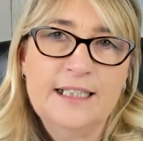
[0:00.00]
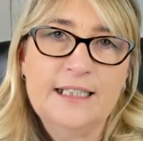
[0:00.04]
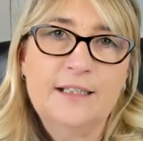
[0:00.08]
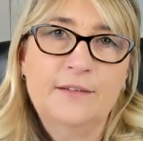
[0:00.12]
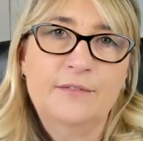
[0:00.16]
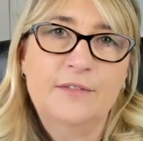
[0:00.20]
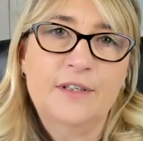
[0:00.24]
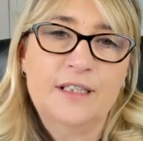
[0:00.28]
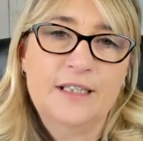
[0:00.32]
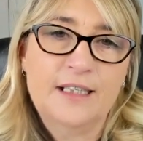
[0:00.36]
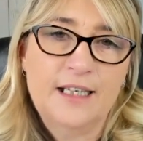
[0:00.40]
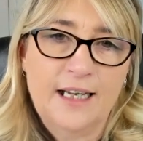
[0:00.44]

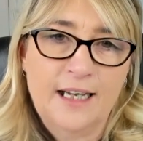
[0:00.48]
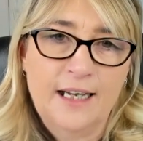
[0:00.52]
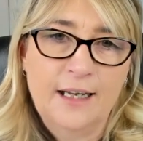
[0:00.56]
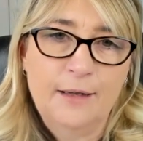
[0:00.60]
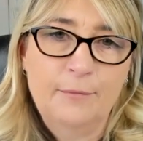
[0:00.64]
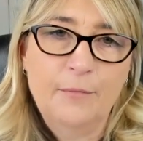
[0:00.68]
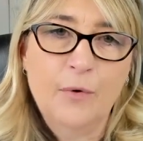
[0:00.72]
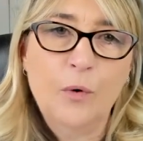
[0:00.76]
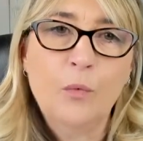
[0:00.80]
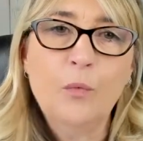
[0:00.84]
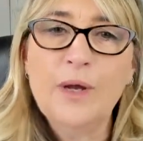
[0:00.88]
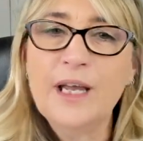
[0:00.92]
of the
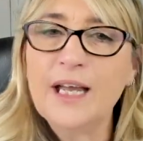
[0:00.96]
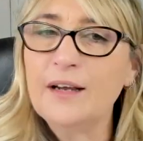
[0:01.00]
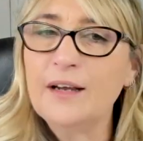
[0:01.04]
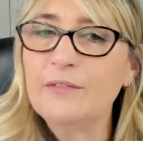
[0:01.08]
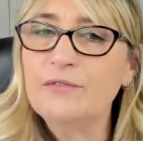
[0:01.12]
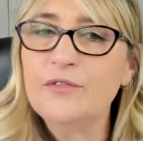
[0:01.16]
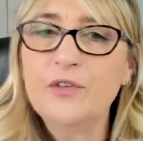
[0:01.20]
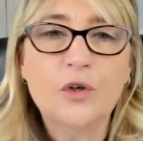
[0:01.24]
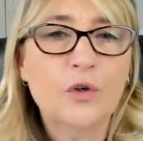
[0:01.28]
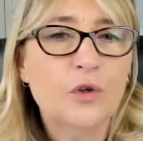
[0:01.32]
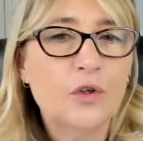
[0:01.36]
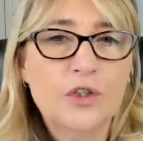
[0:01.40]
time, we have
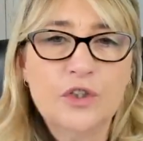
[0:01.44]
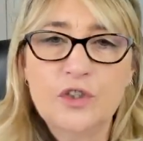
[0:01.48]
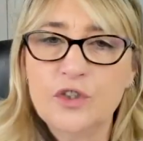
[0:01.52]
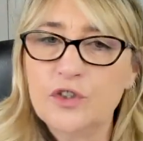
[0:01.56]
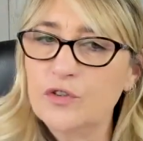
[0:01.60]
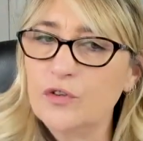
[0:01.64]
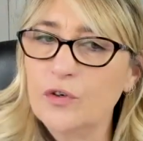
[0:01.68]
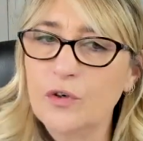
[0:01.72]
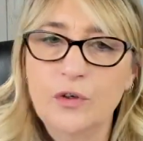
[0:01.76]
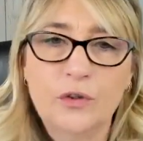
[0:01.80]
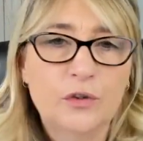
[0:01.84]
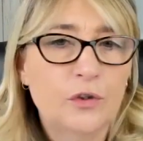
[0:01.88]
no
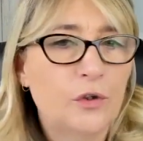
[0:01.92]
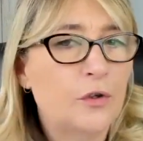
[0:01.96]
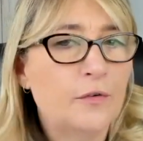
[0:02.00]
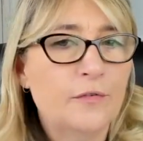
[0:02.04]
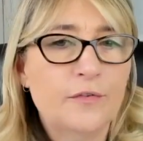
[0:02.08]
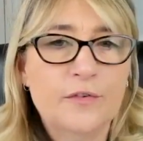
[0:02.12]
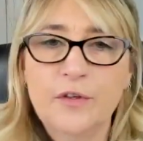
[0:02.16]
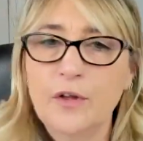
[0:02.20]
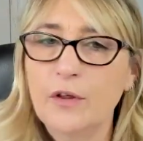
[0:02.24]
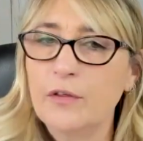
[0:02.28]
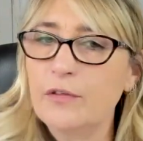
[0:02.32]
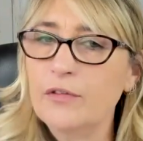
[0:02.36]
control
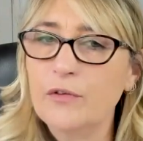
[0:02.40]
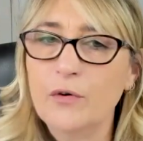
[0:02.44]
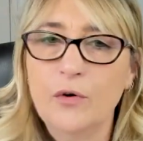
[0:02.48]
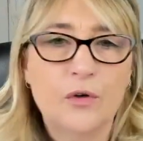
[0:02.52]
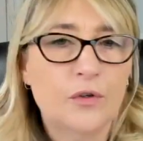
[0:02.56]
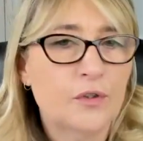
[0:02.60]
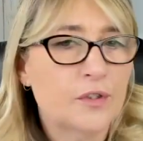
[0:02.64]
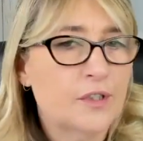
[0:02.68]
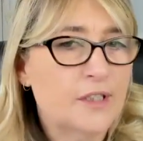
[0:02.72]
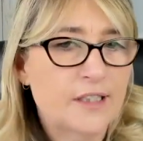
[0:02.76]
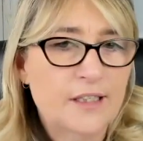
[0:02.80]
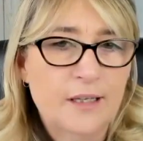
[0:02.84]
over the
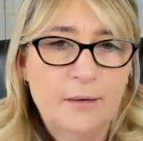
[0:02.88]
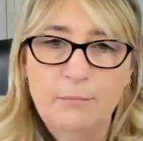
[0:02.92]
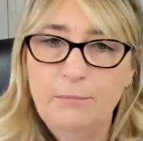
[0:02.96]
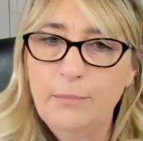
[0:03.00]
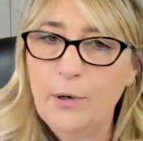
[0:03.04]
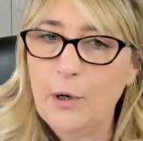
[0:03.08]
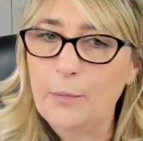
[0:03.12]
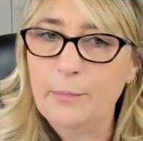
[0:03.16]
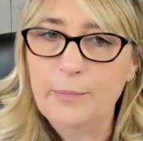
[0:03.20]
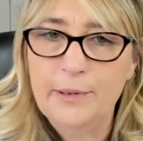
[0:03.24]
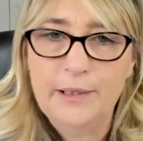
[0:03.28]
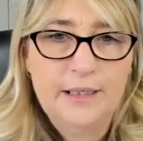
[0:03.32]
thoughts that
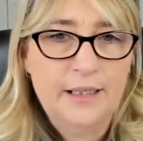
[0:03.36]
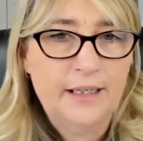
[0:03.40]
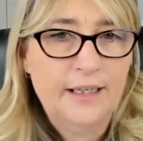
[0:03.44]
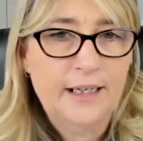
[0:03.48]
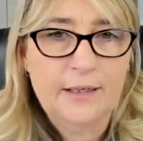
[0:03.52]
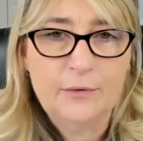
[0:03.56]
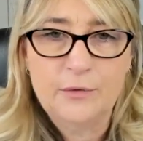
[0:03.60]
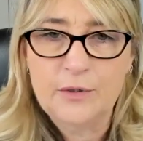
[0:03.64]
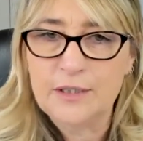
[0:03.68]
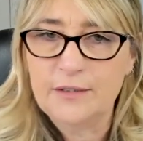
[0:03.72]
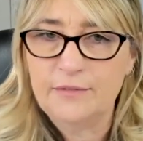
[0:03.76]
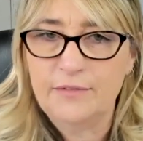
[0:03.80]
pop in and
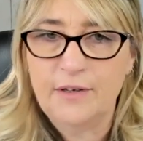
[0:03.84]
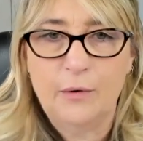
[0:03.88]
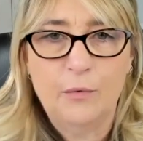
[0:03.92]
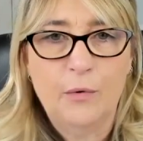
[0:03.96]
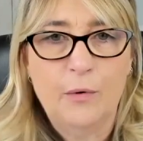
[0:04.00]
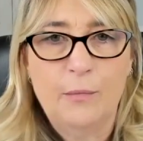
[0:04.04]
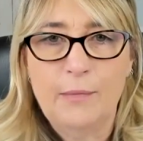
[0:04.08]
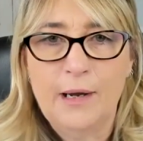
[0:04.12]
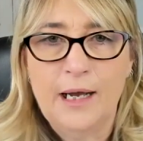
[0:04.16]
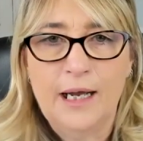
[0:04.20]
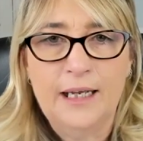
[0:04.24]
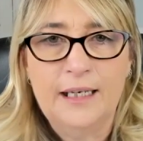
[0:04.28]
out of
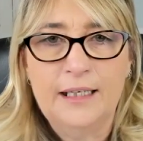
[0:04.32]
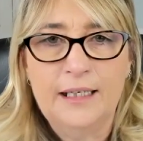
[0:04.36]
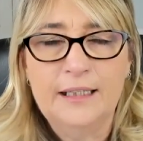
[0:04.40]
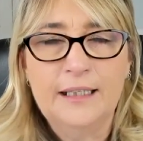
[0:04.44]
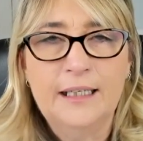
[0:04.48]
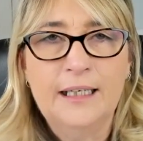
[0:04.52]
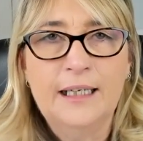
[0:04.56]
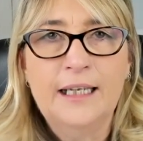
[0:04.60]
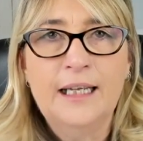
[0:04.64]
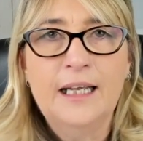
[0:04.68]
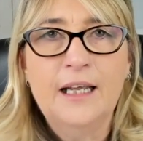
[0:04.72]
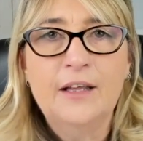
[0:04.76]
our mind.
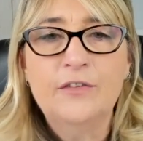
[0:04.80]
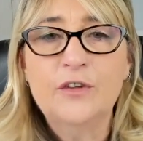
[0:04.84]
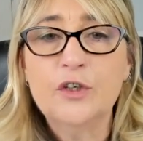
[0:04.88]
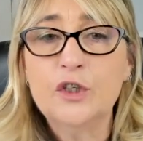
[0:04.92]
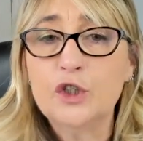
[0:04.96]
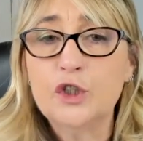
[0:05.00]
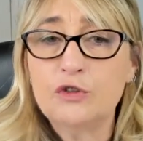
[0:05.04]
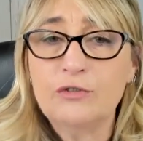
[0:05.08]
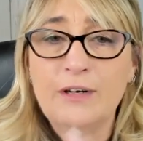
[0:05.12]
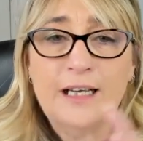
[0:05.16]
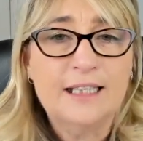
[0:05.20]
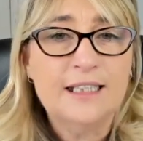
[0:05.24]
They're
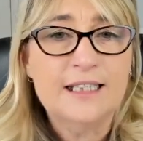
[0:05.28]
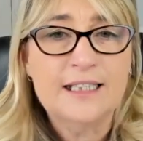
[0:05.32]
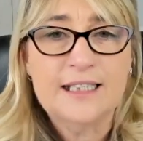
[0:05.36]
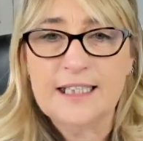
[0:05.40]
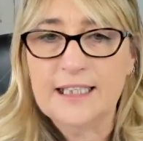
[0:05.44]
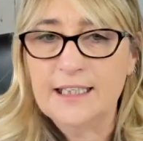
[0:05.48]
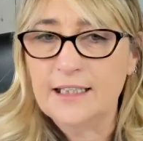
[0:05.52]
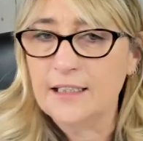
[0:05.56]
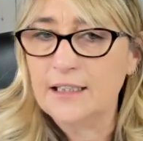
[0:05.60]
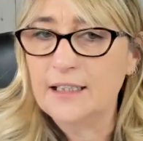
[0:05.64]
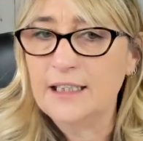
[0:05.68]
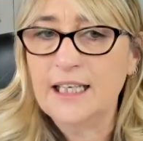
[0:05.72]

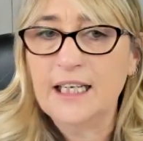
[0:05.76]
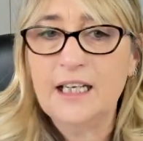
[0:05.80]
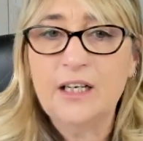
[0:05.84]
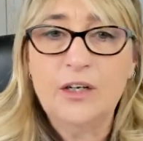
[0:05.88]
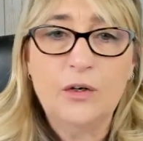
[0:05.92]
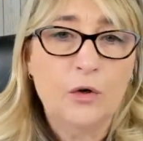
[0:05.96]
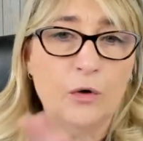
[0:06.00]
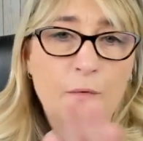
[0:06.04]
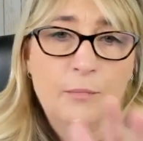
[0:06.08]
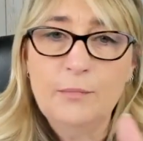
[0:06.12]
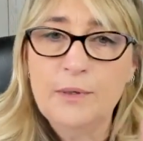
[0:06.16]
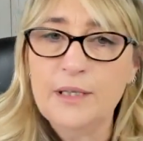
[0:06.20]
transient, they
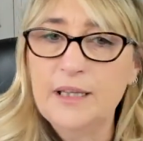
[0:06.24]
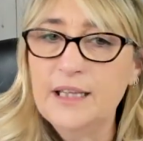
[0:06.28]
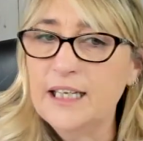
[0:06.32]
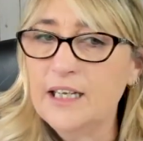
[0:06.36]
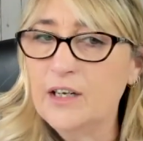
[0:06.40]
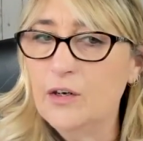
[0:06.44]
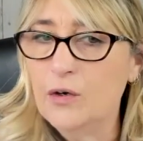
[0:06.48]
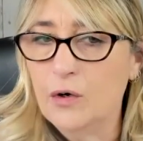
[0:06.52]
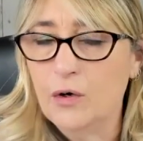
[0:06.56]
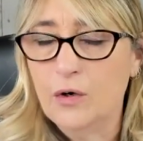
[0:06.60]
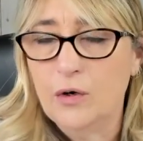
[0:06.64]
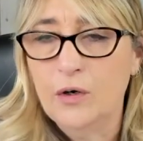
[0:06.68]
come and they
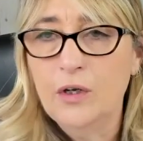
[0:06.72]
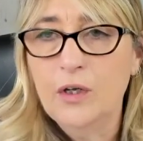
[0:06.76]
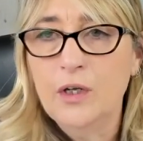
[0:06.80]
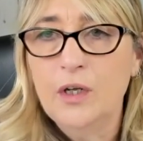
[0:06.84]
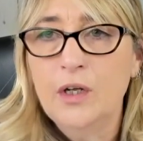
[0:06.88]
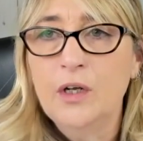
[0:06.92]
go.